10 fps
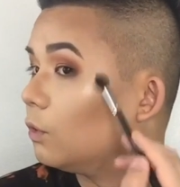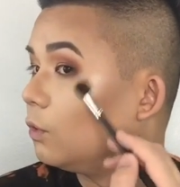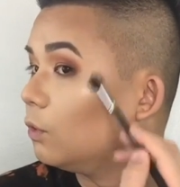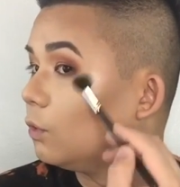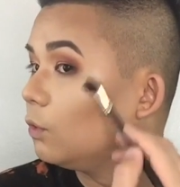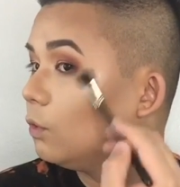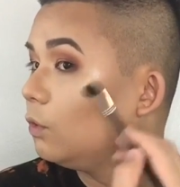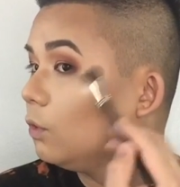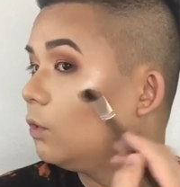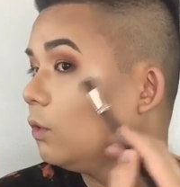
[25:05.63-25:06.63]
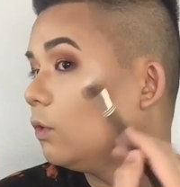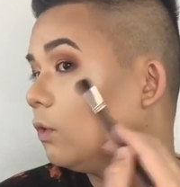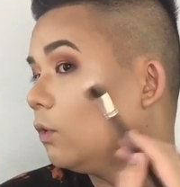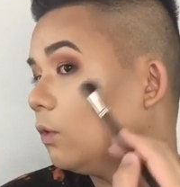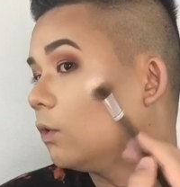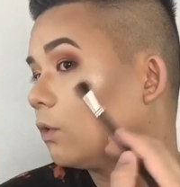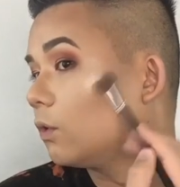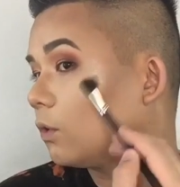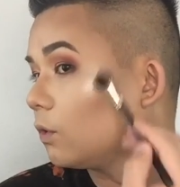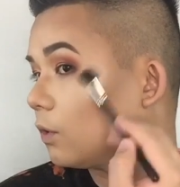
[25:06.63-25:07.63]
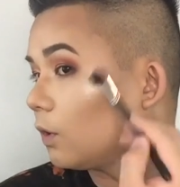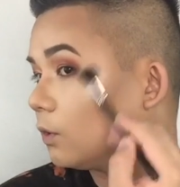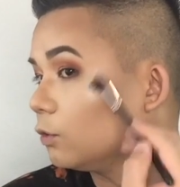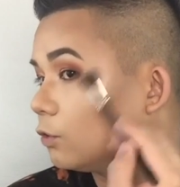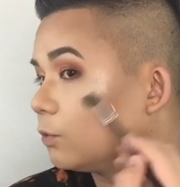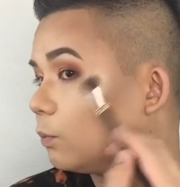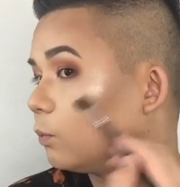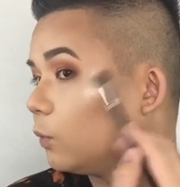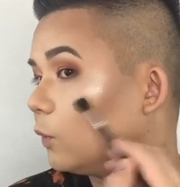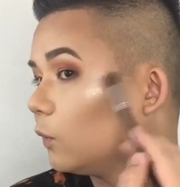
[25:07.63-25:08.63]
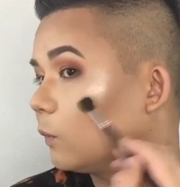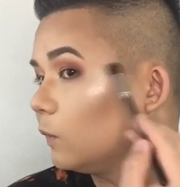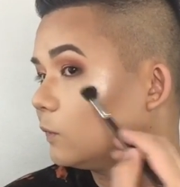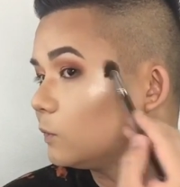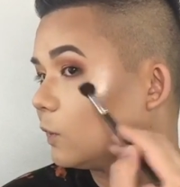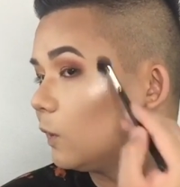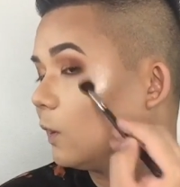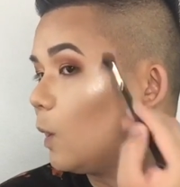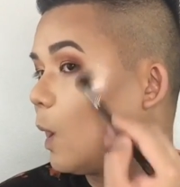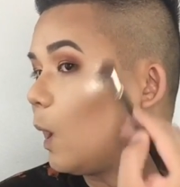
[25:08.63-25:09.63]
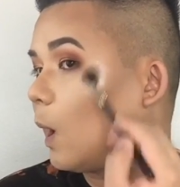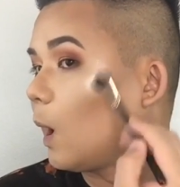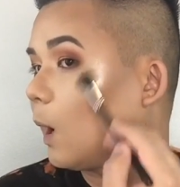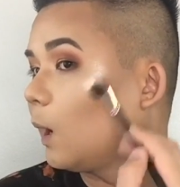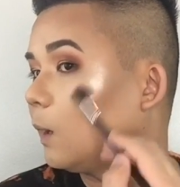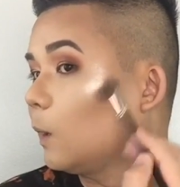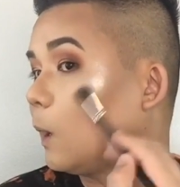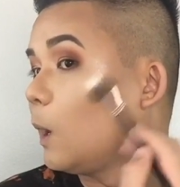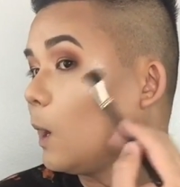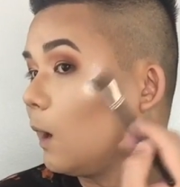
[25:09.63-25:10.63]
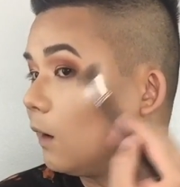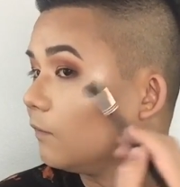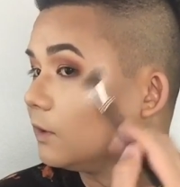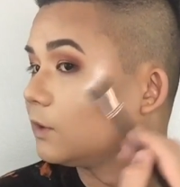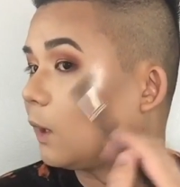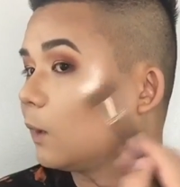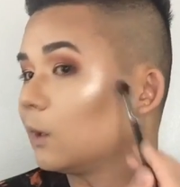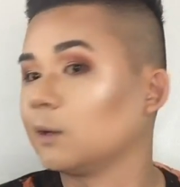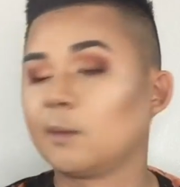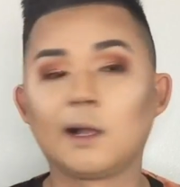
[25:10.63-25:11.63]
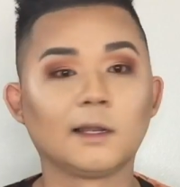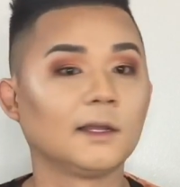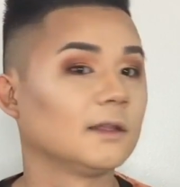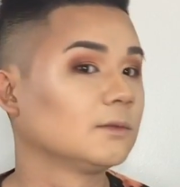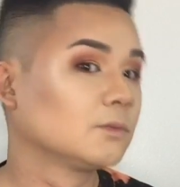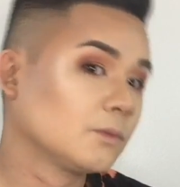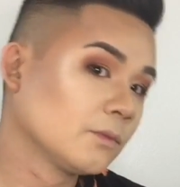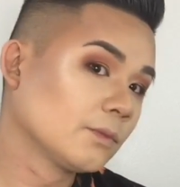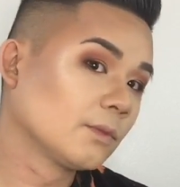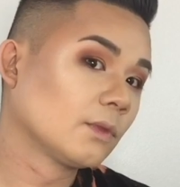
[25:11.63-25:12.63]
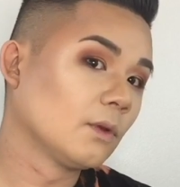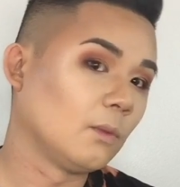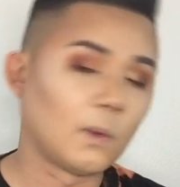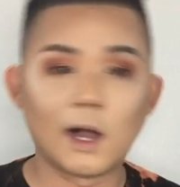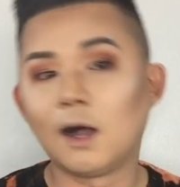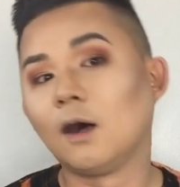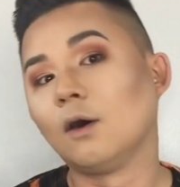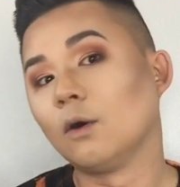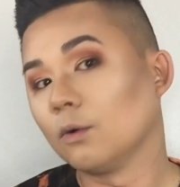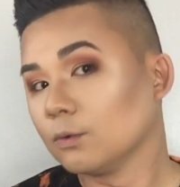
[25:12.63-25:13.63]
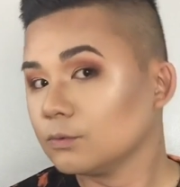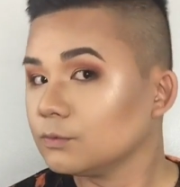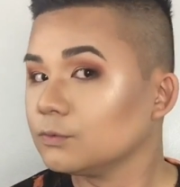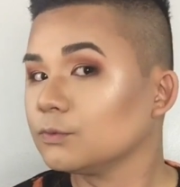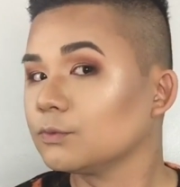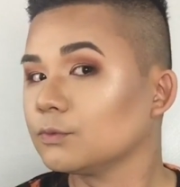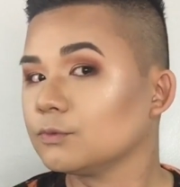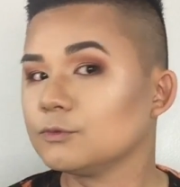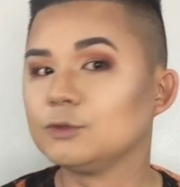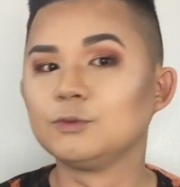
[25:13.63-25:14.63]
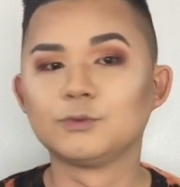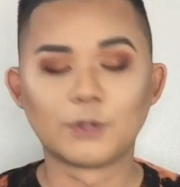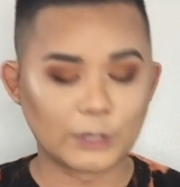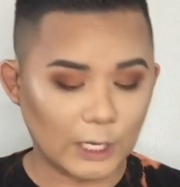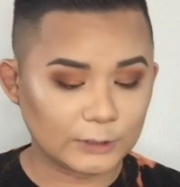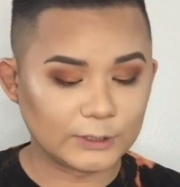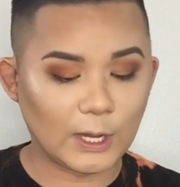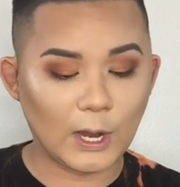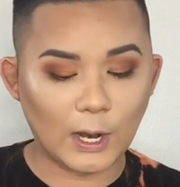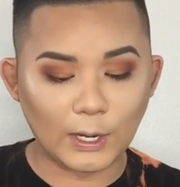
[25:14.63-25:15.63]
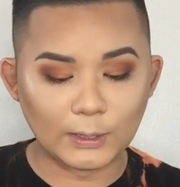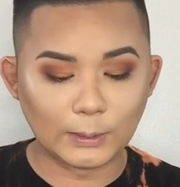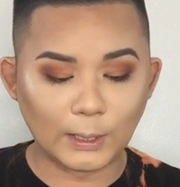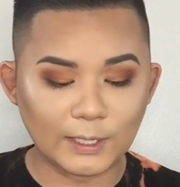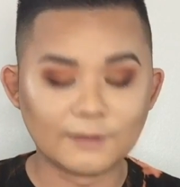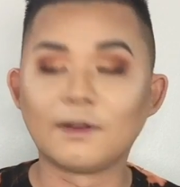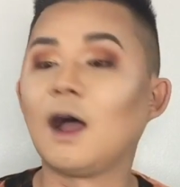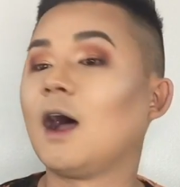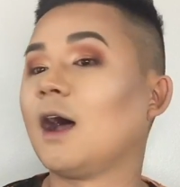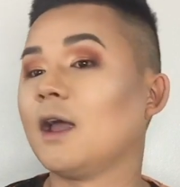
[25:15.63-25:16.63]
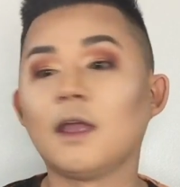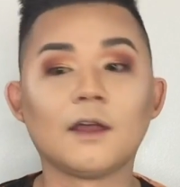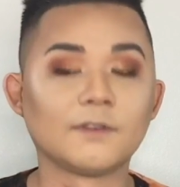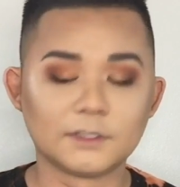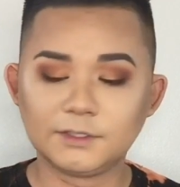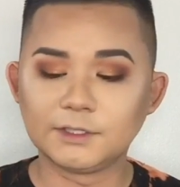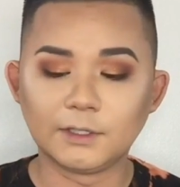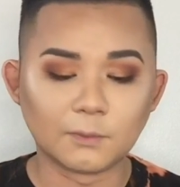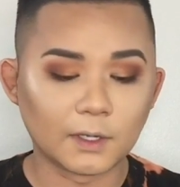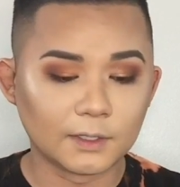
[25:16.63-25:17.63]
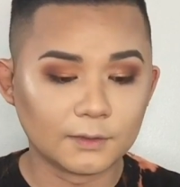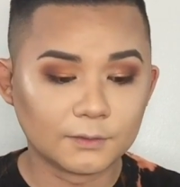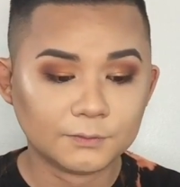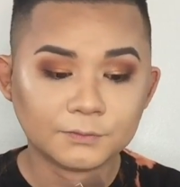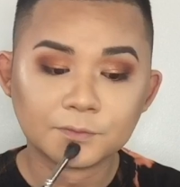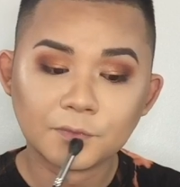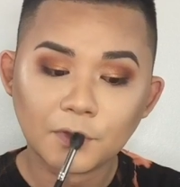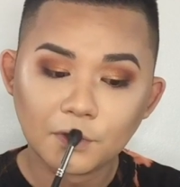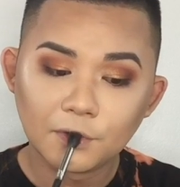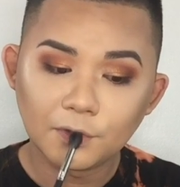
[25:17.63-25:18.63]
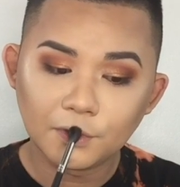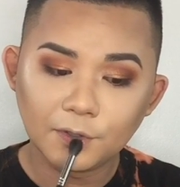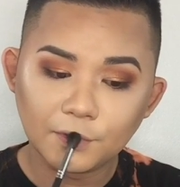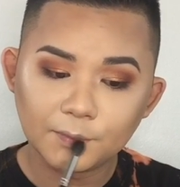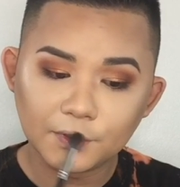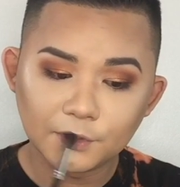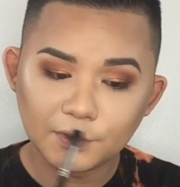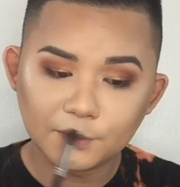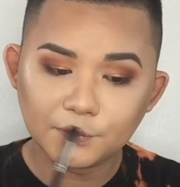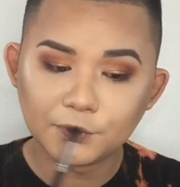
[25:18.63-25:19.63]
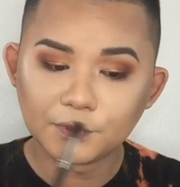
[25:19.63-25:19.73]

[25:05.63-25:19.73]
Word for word: Ooh, ooh. That is pigmented. I love this highlighter palette. Wow. That's a highlight if I ever seen one. On the upper lip.